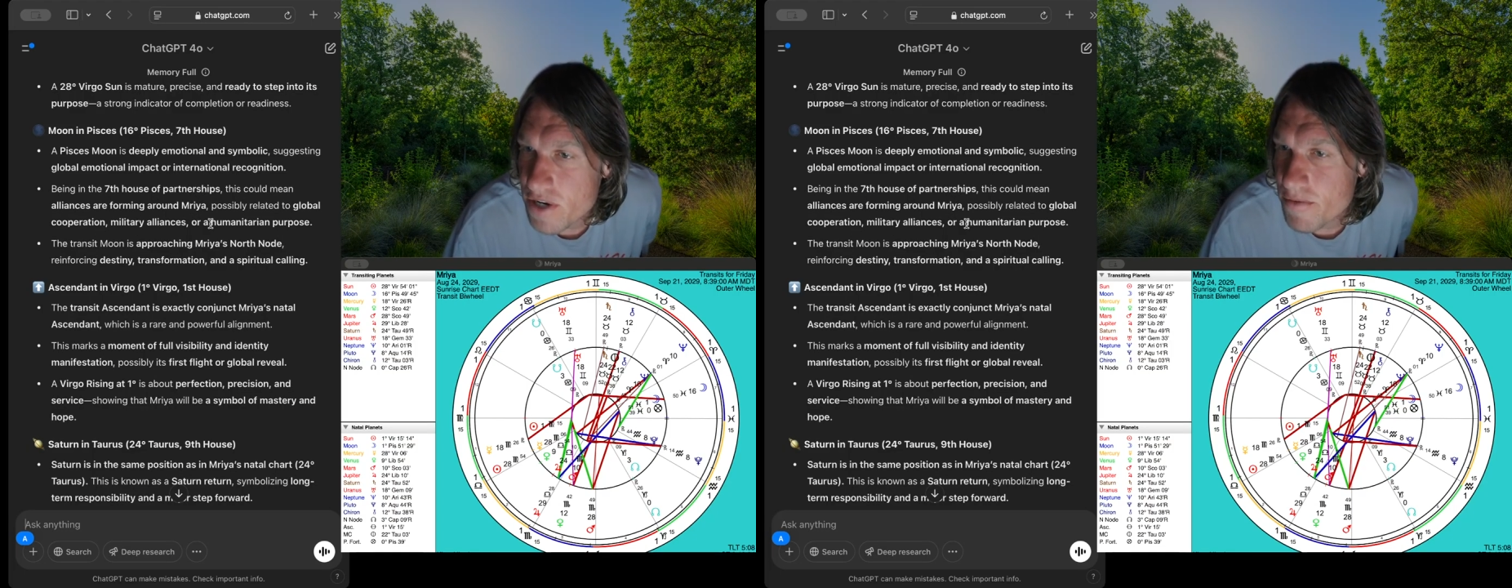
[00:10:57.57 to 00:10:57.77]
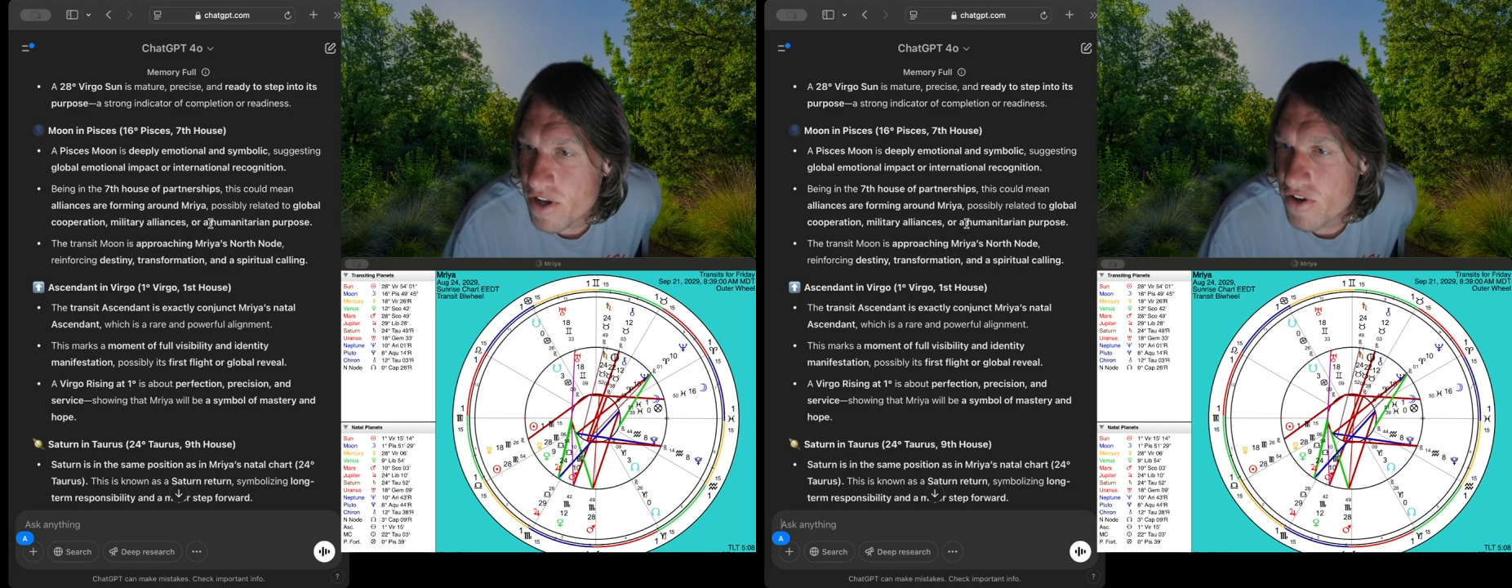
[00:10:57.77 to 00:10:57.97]

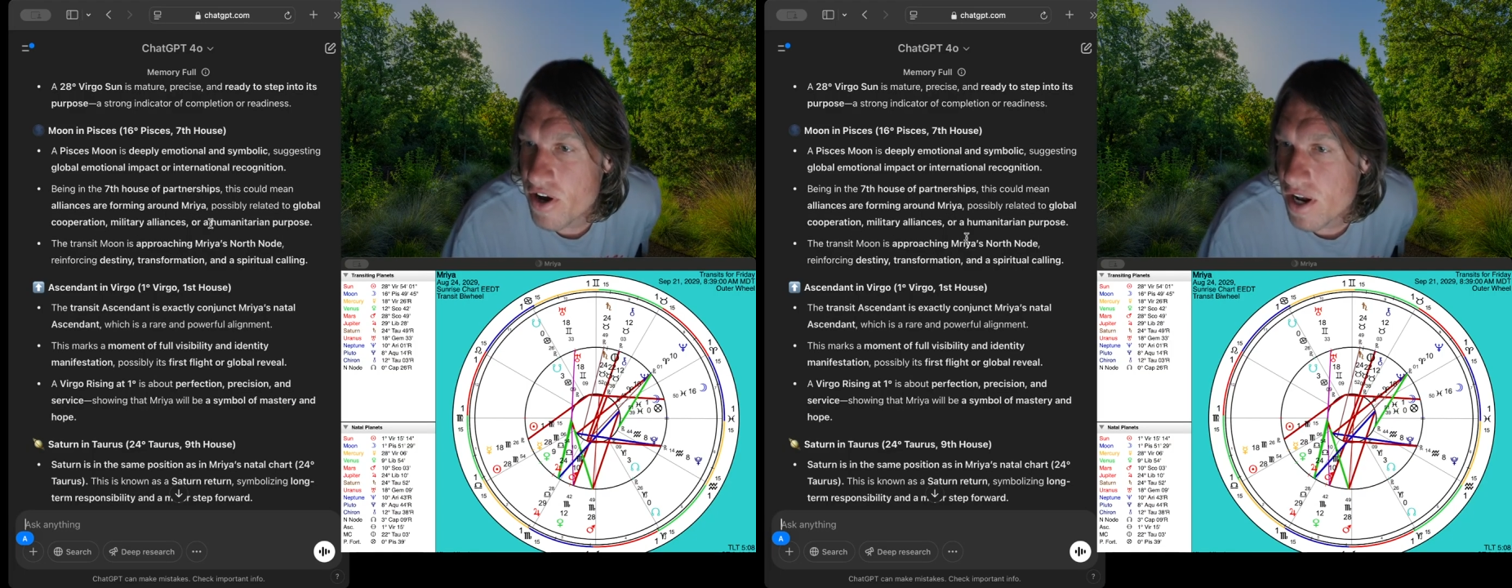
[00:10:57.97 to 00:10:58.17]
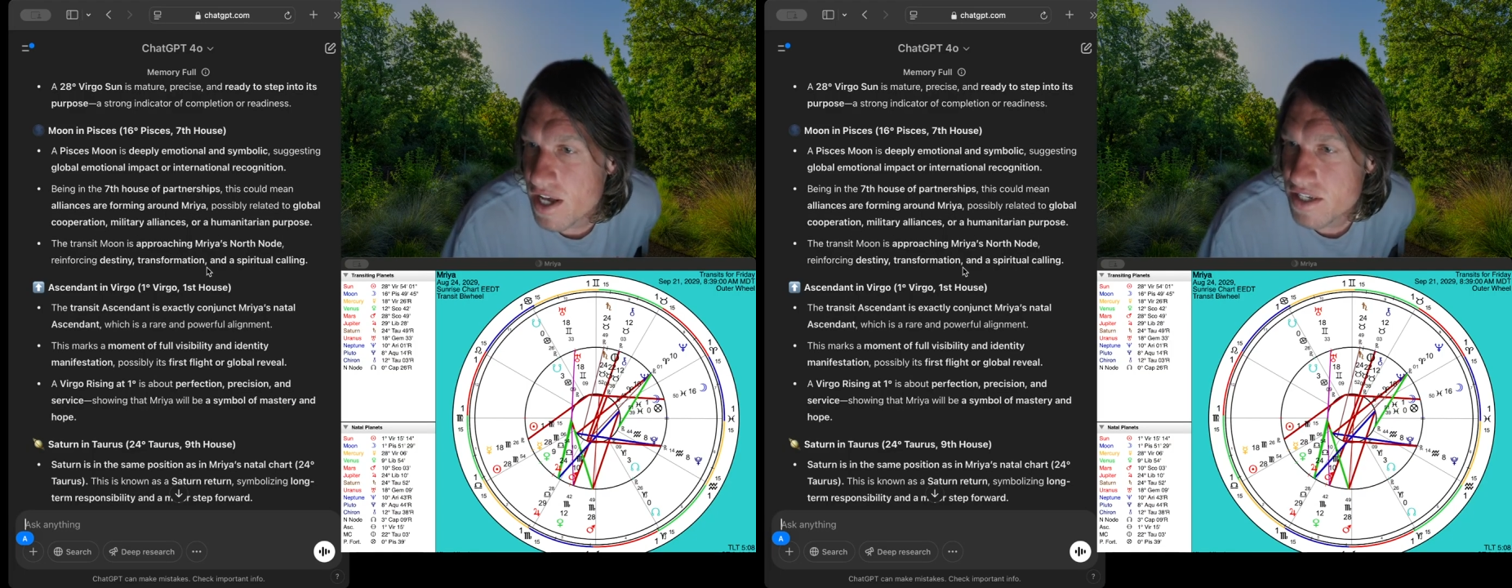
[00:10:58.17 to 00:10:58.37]
military
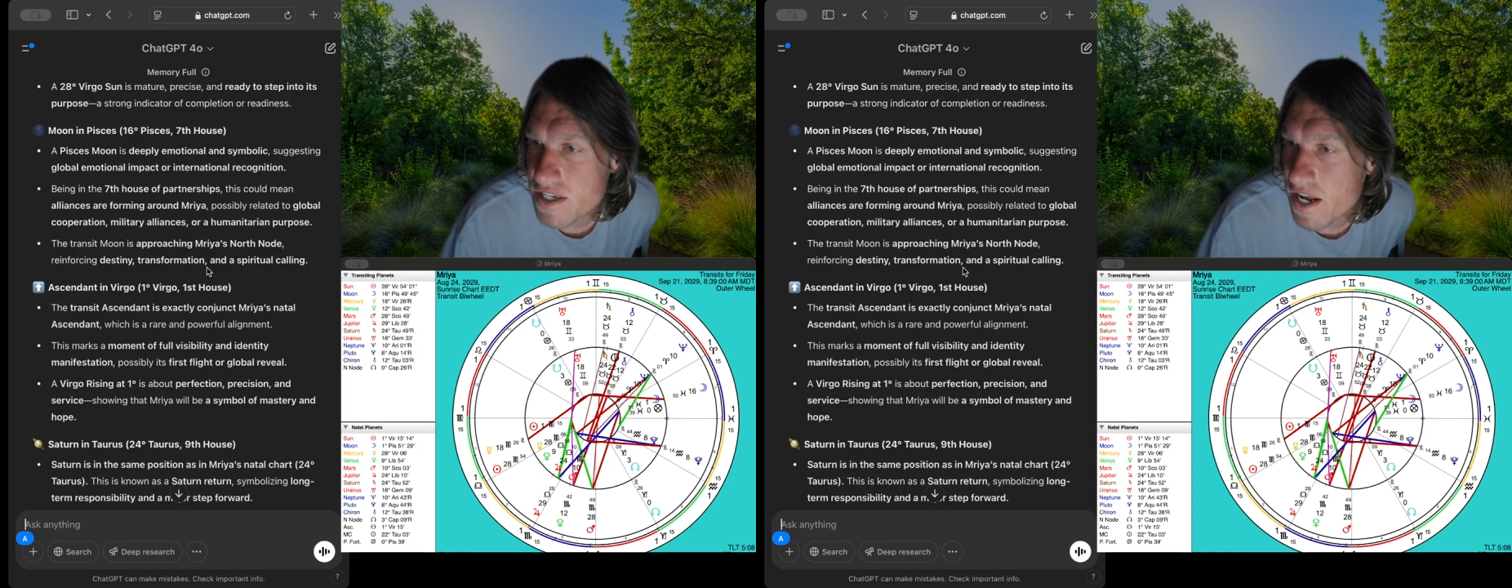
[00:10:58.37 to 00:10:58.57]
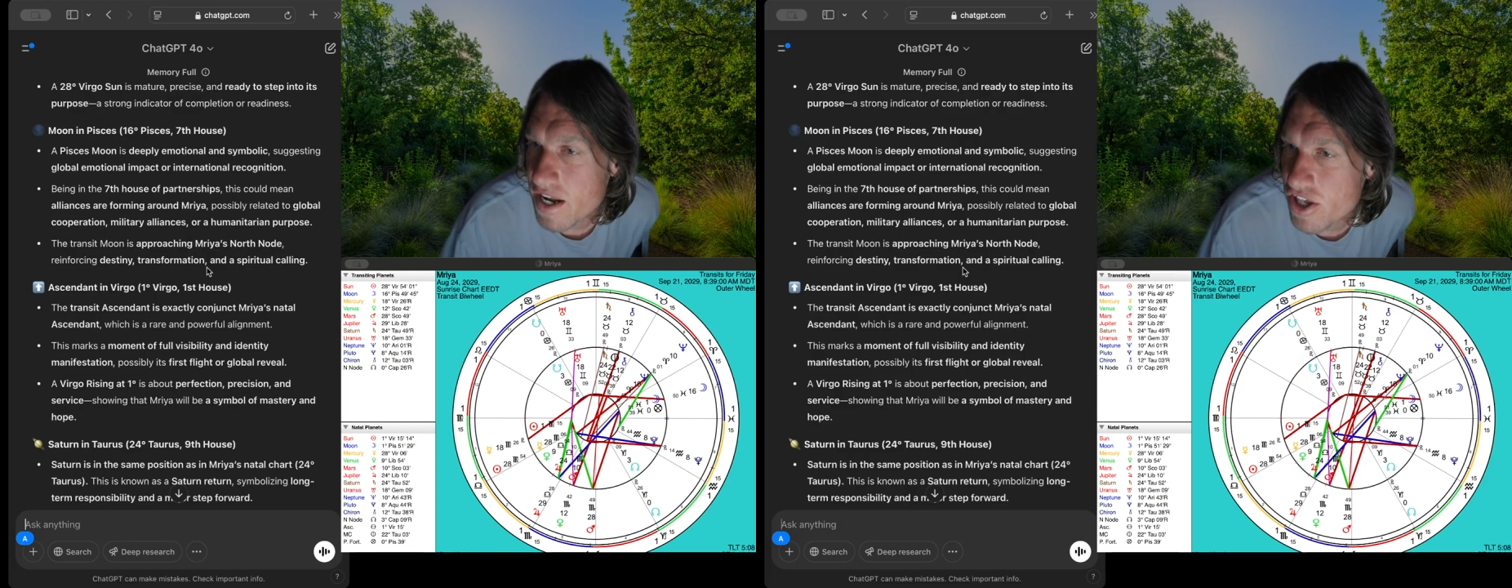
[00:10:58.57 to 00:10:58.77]
alliances,
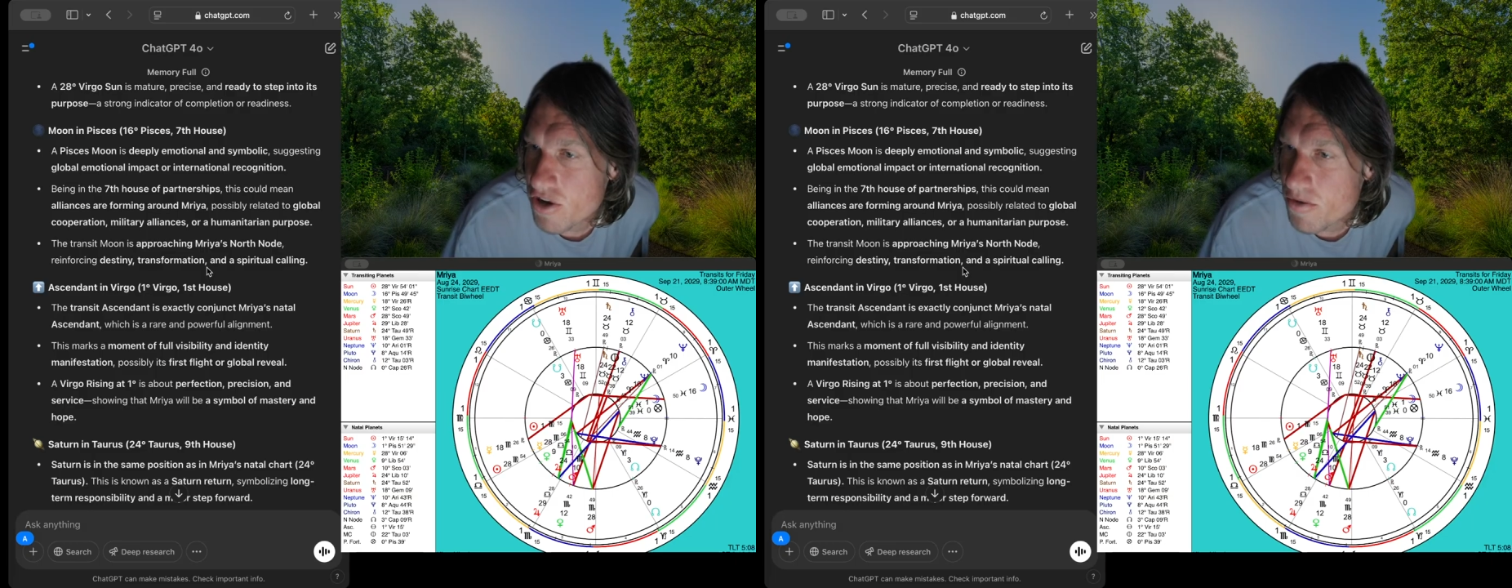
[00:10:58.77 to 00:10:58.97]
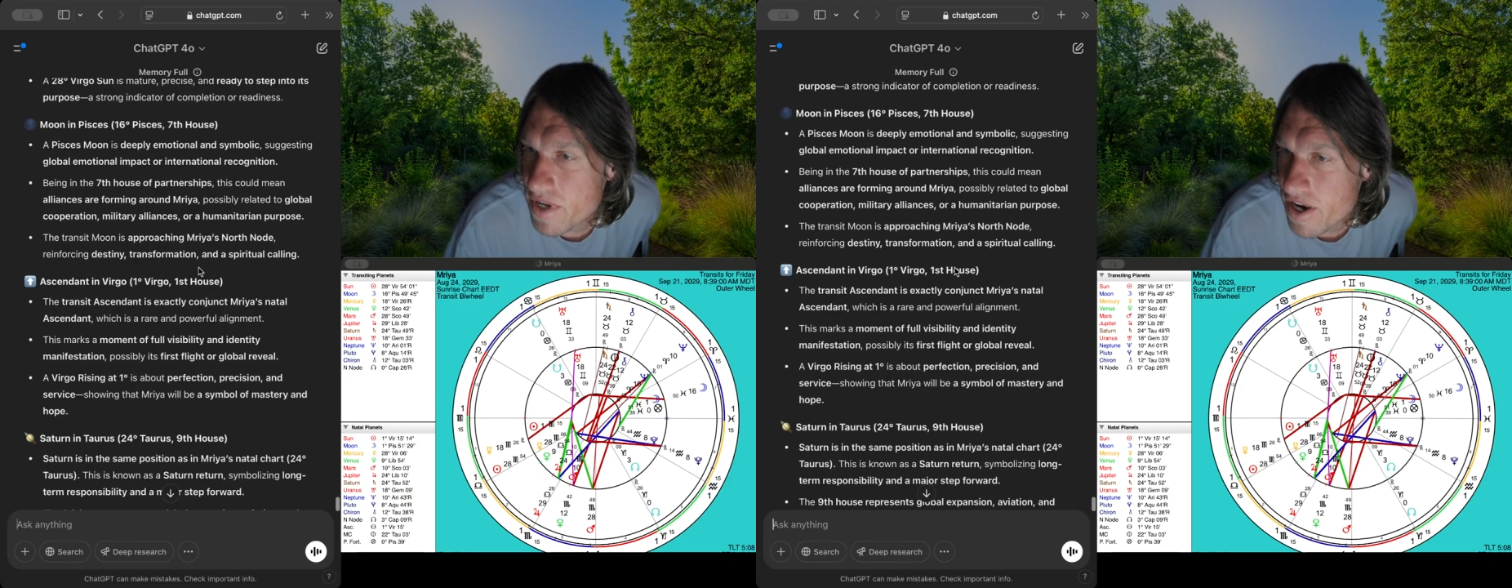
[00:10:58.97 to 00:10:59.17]
and a
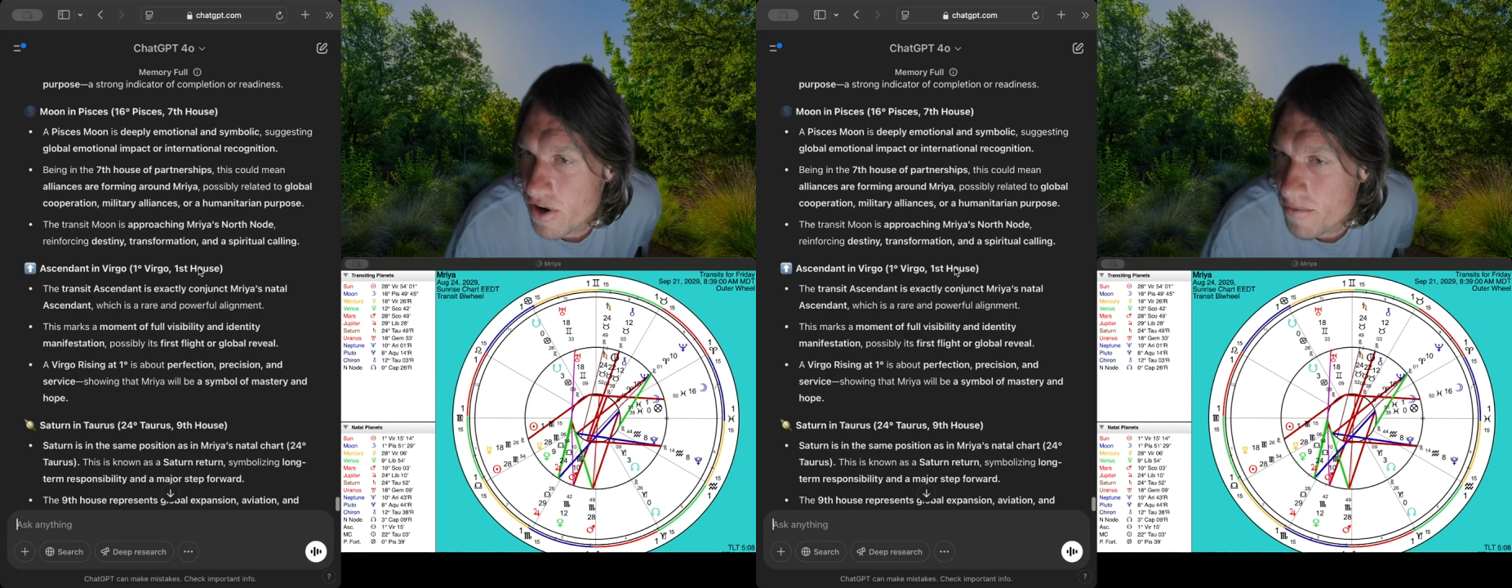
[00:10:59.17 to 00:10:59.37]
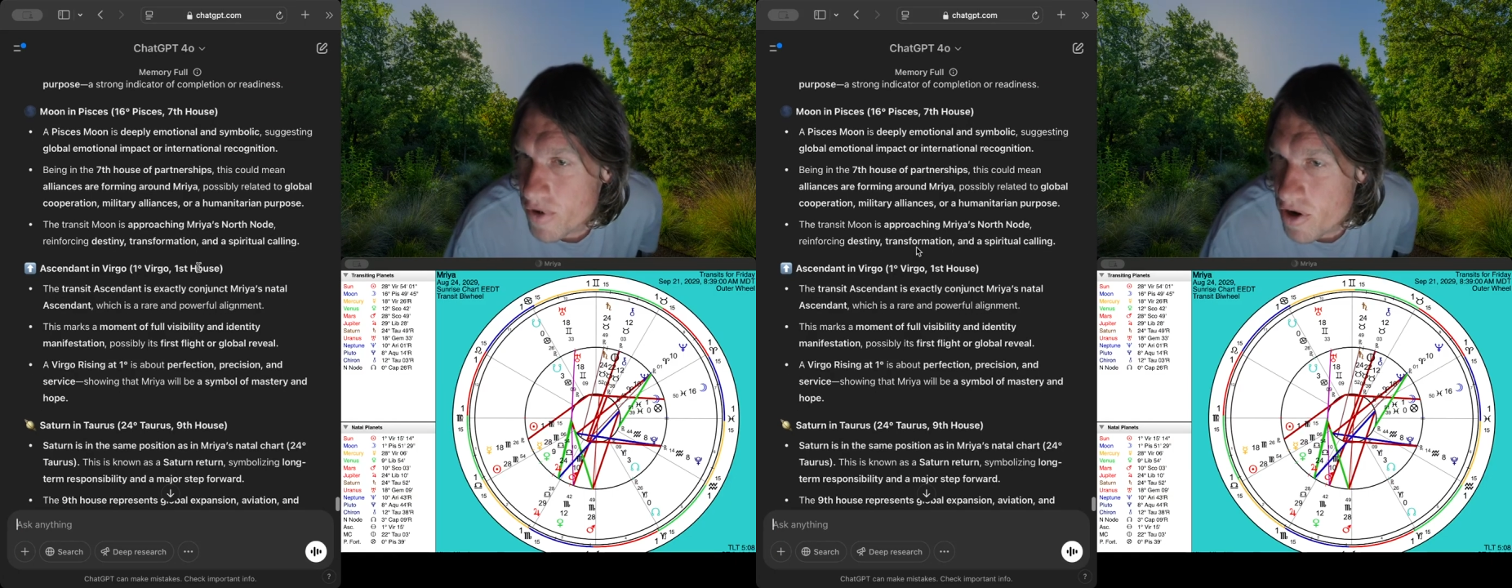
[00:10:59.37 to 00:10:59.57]
humanitarian
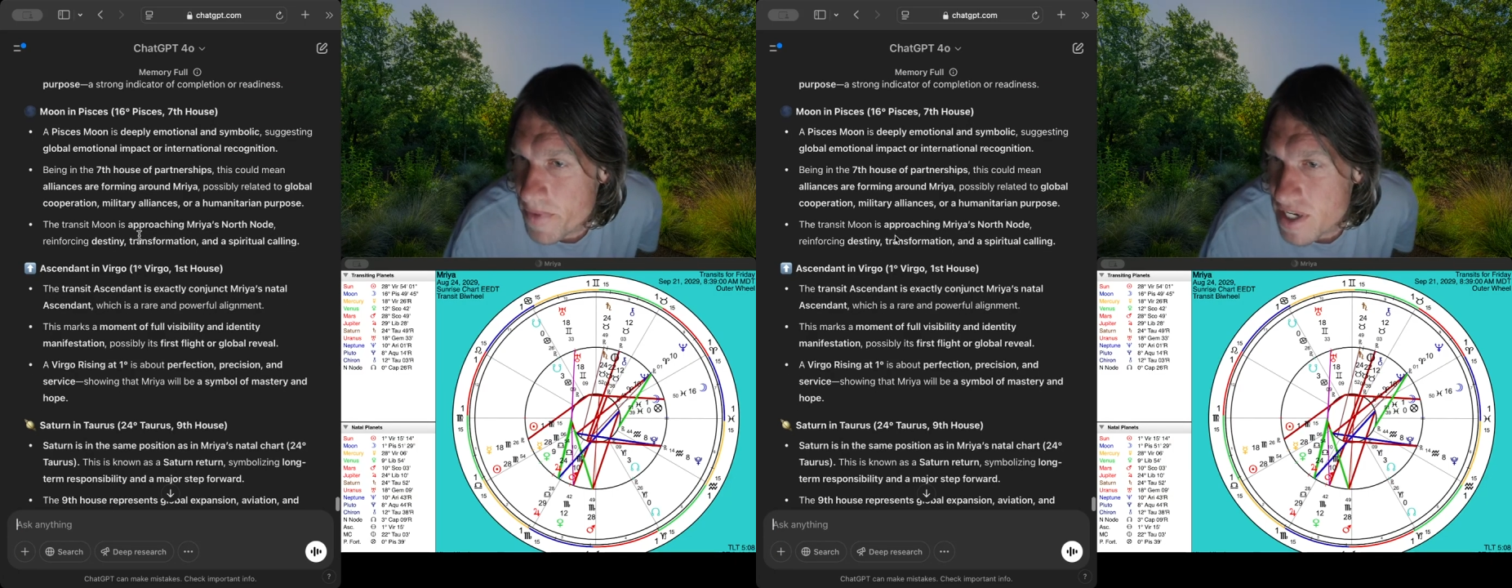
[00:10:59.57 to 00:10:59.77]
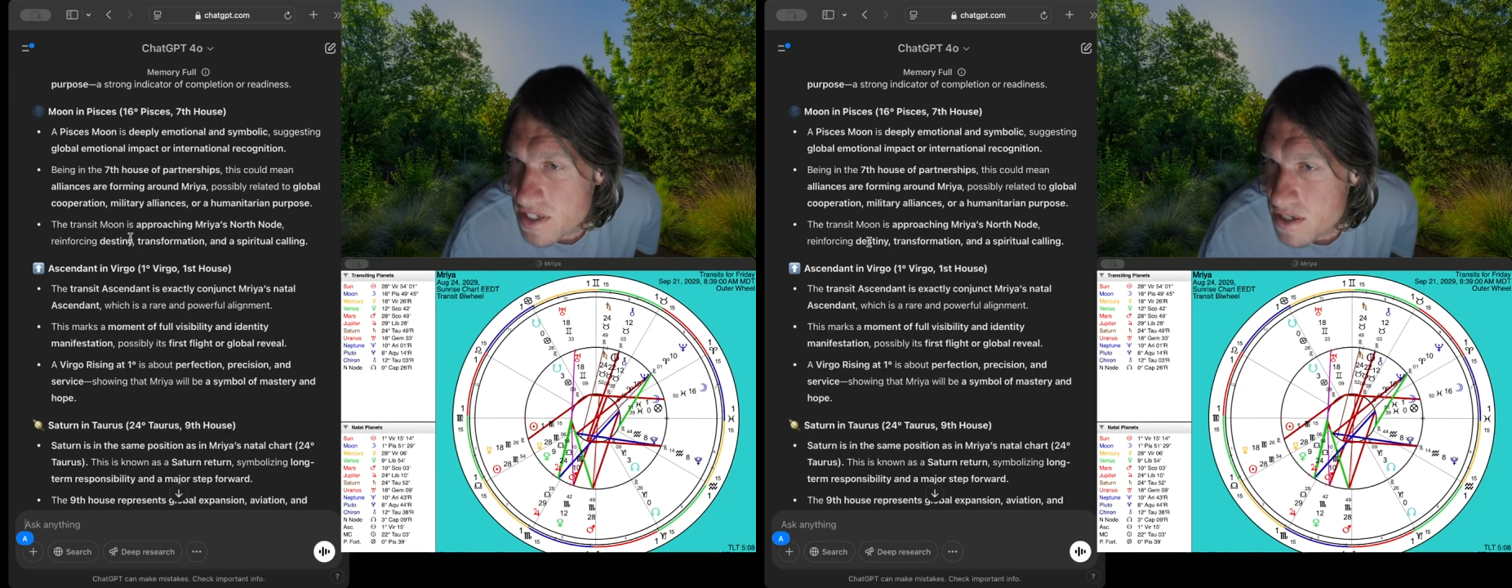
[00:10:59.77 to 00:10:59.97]
purpose.